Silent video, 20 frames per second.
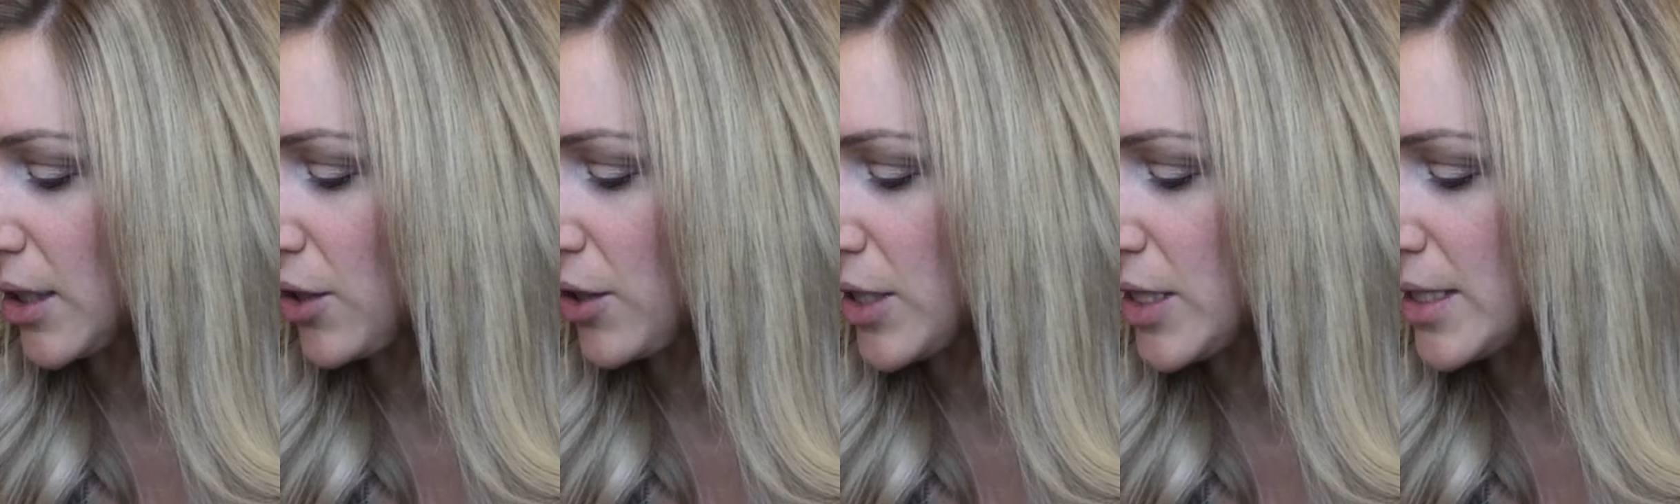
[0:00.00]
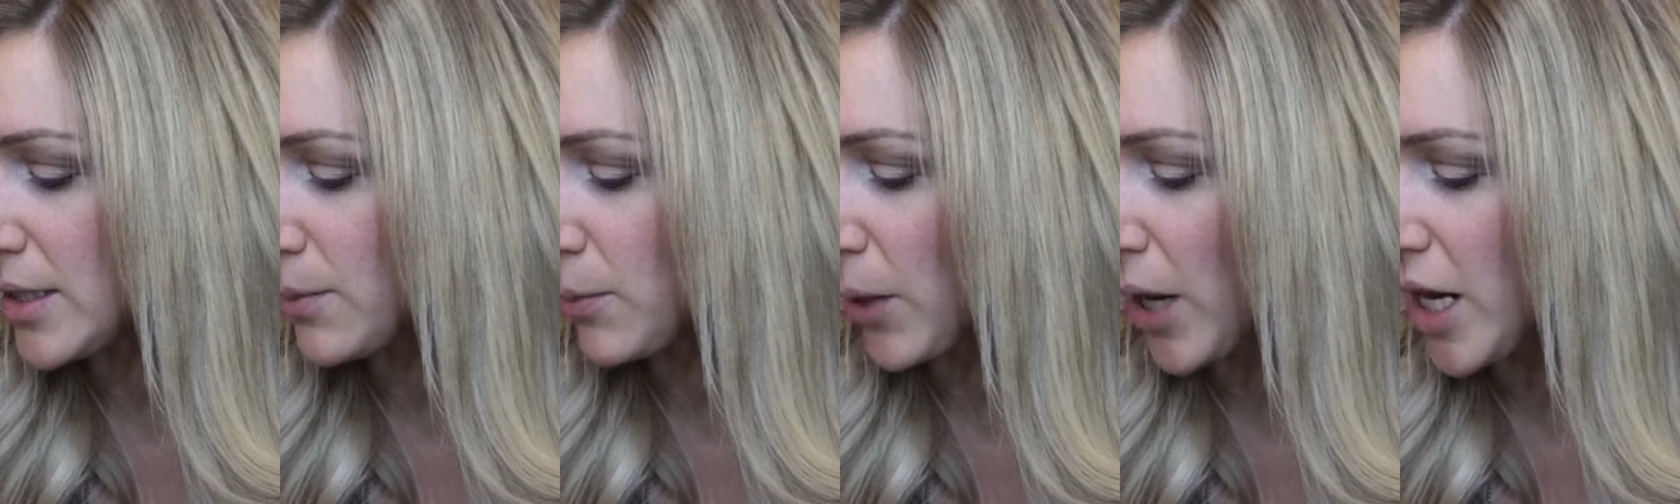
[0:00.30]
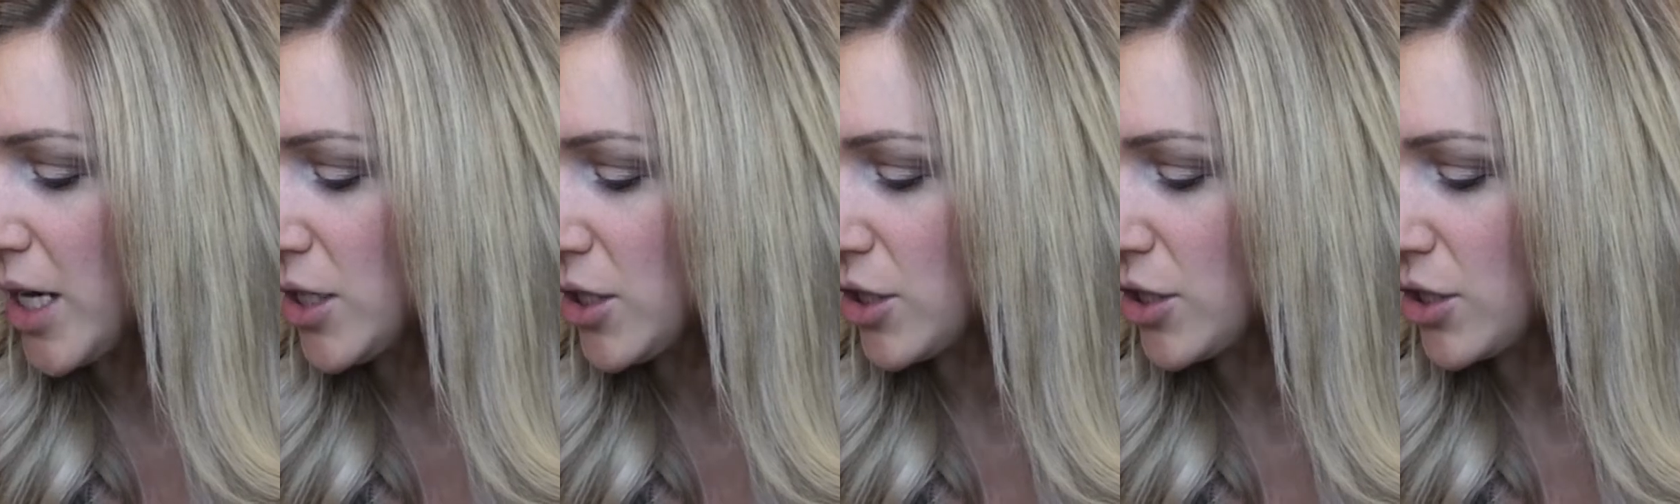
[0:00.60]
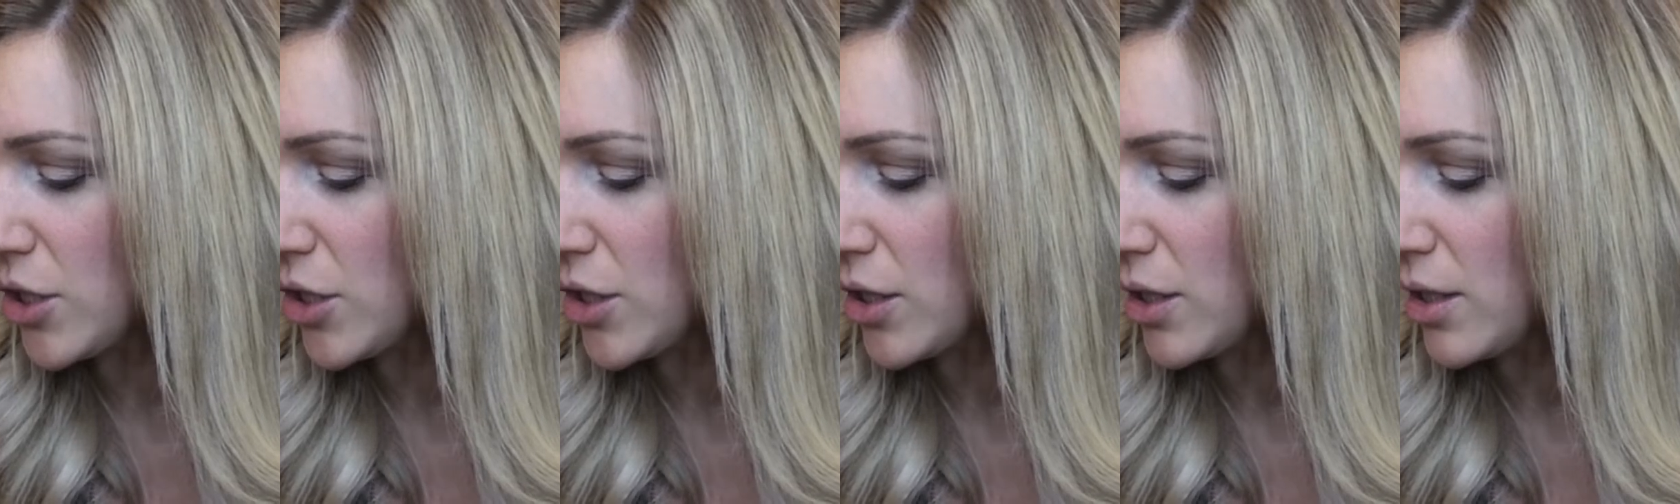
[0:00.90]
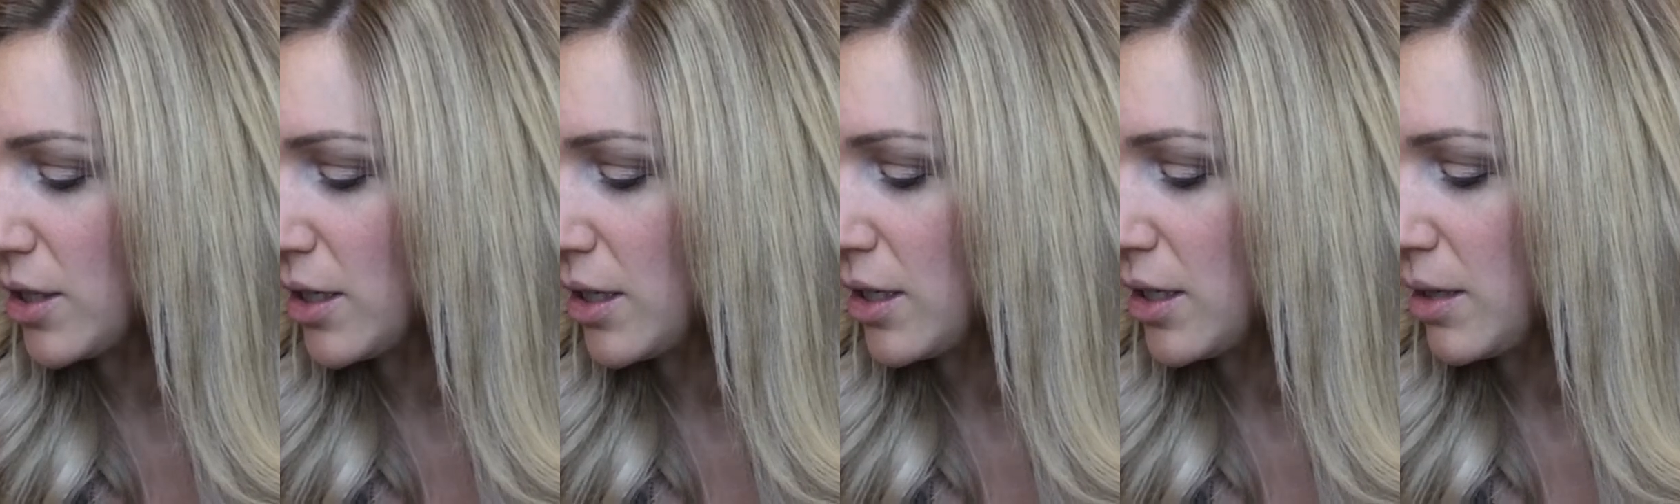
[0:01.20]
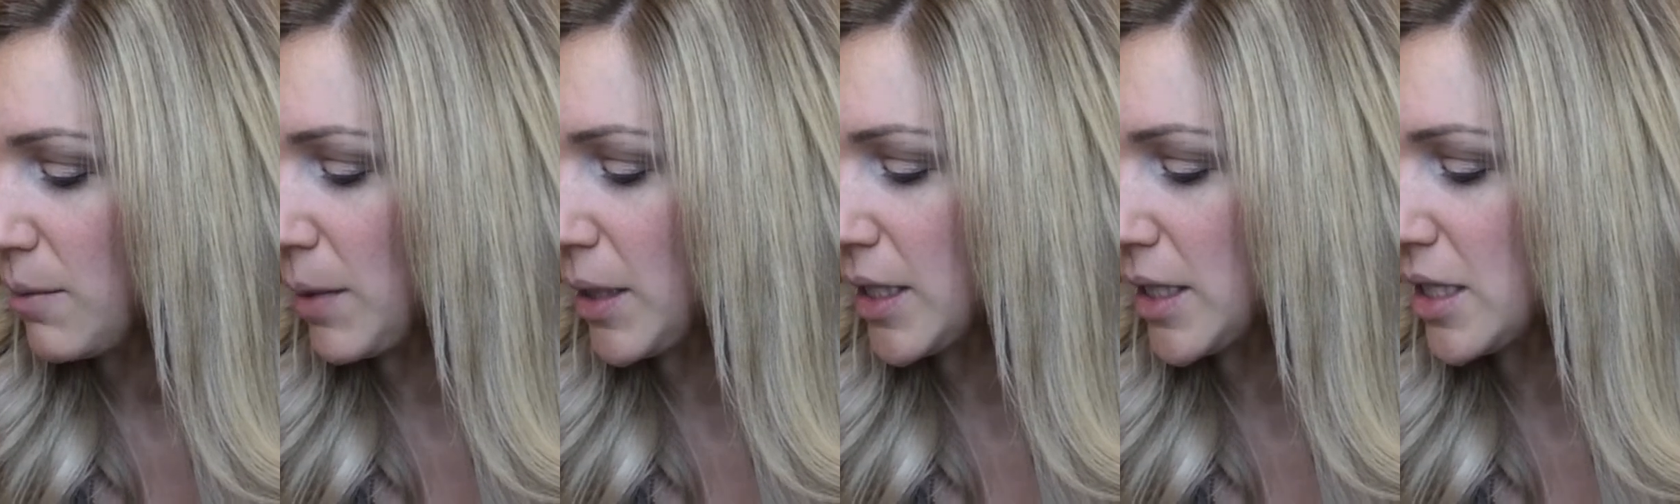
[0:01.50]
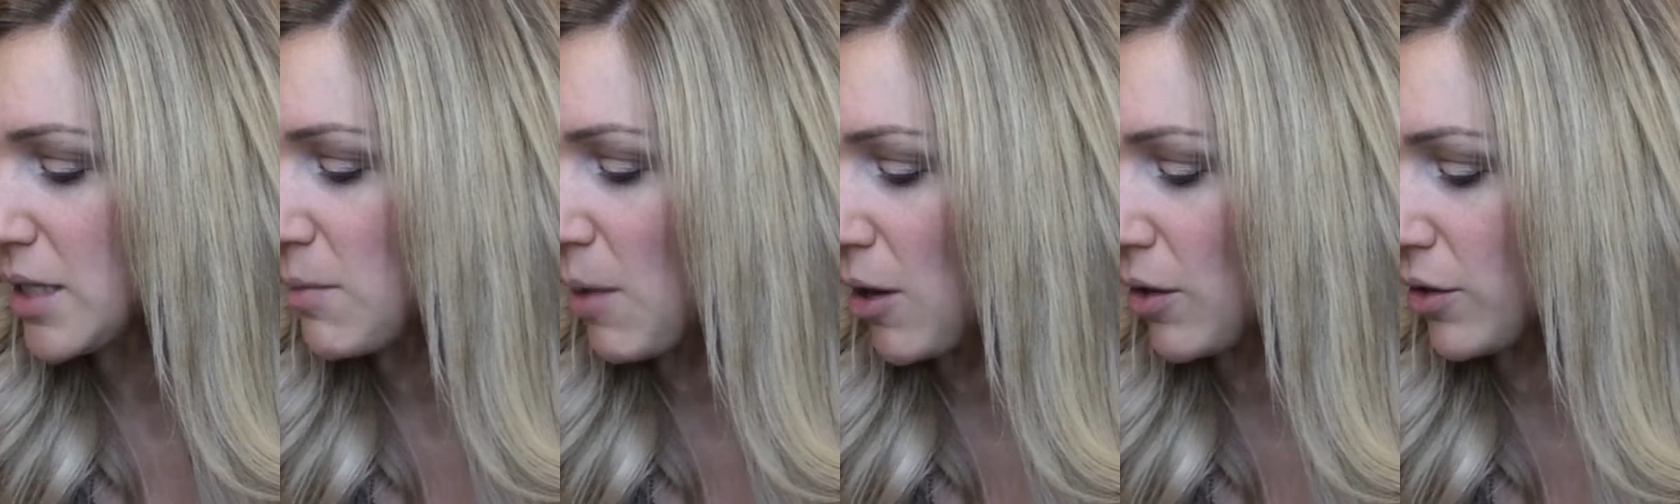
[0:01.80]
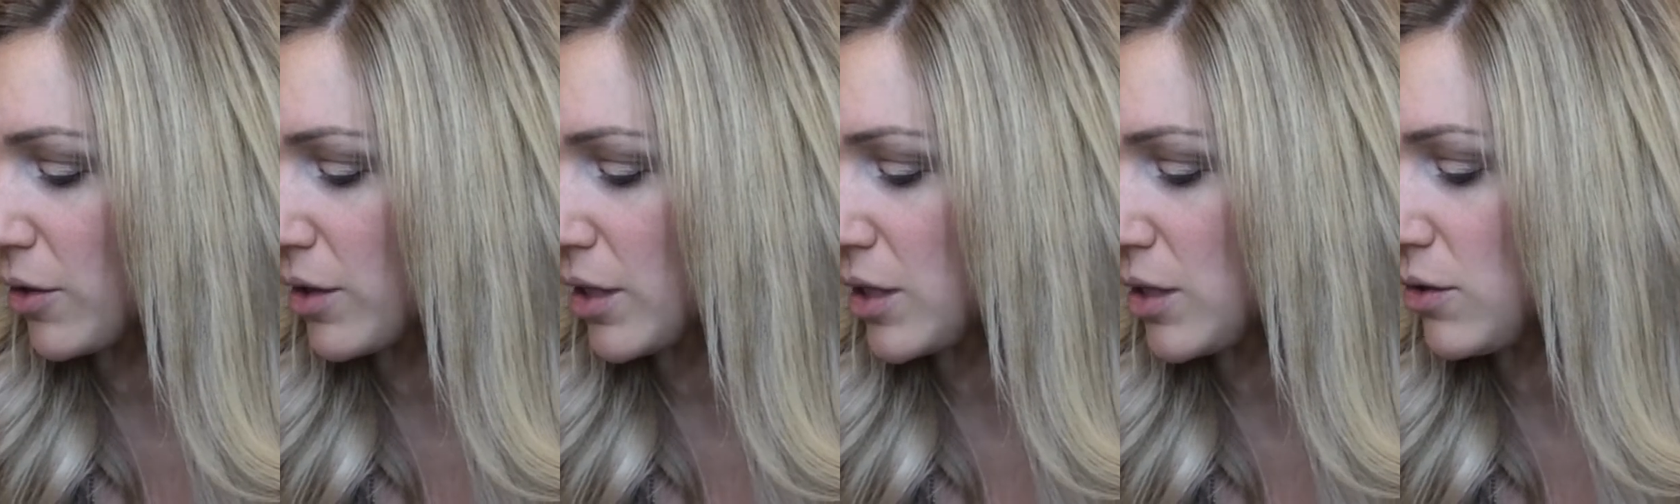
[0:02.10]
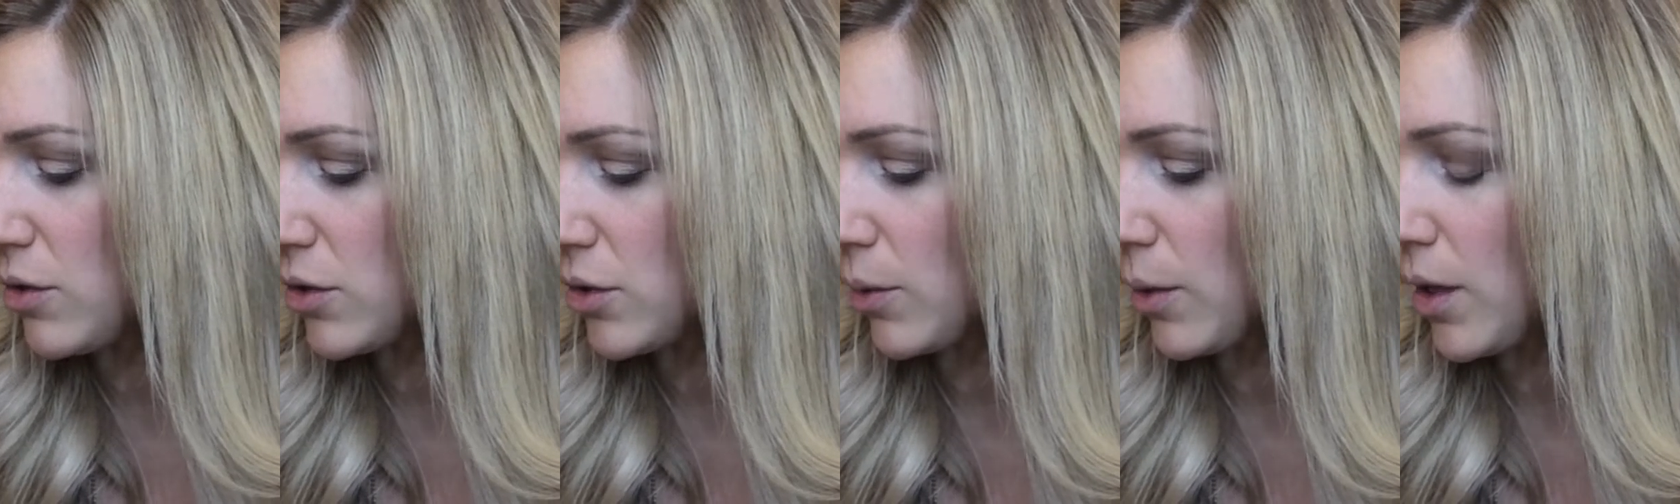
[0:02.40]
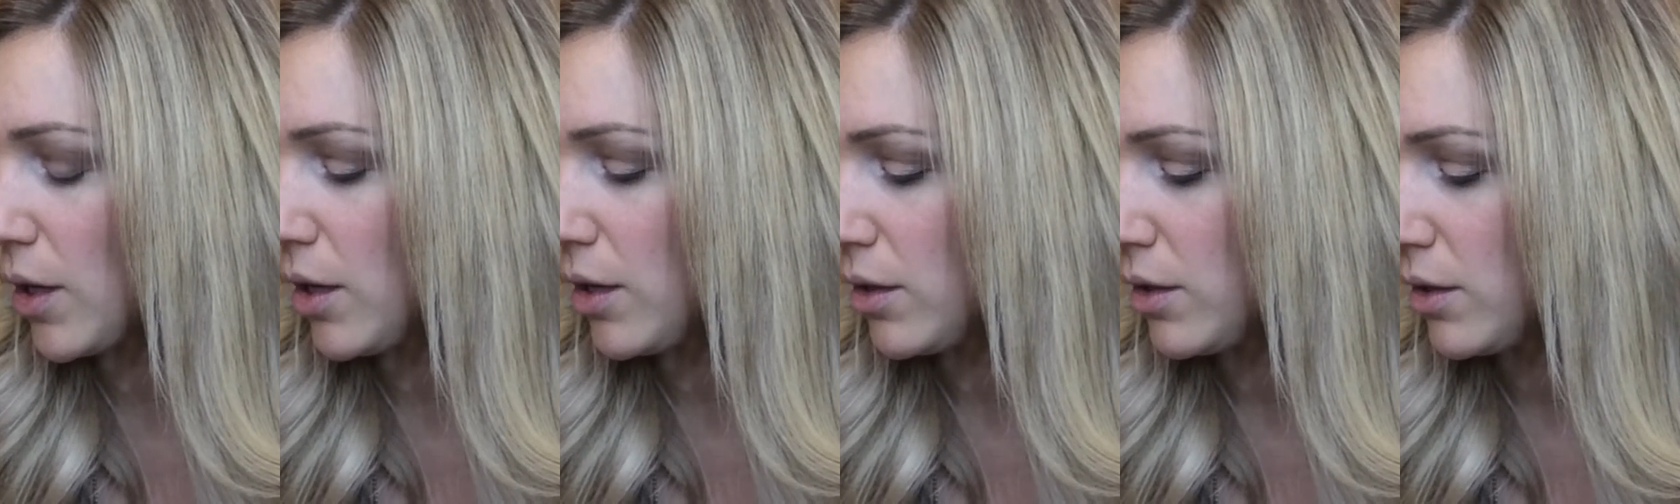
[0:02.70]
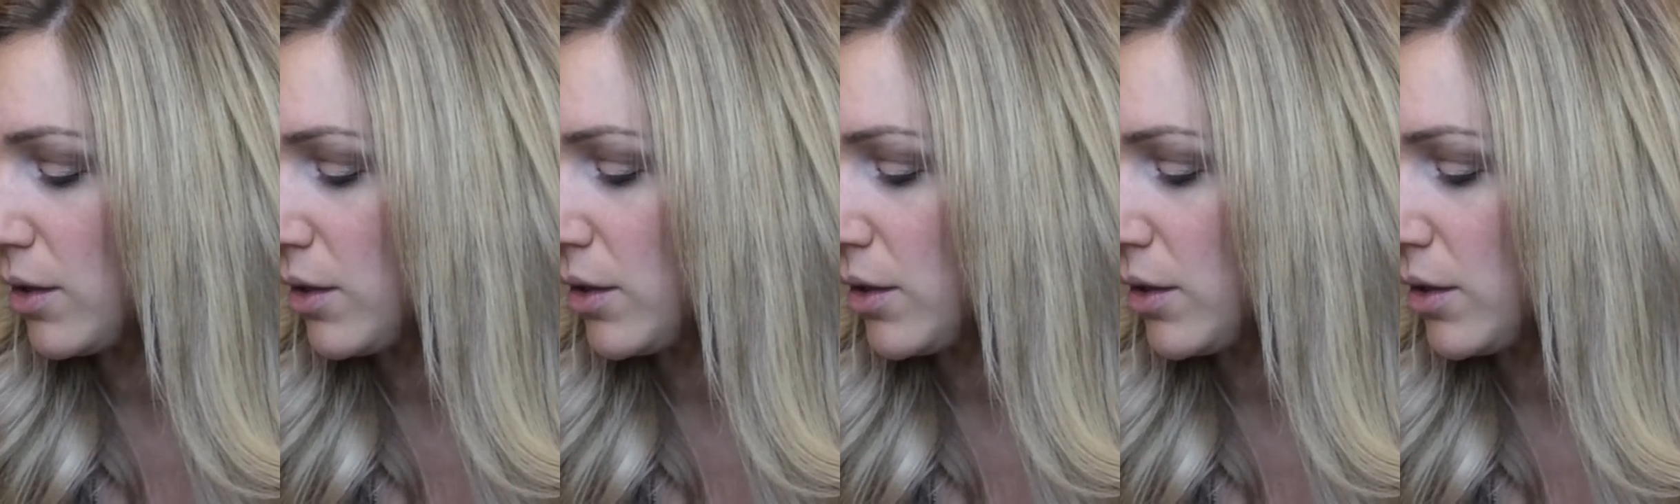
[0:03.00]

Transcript: a crease brush, but it's smaller than usual.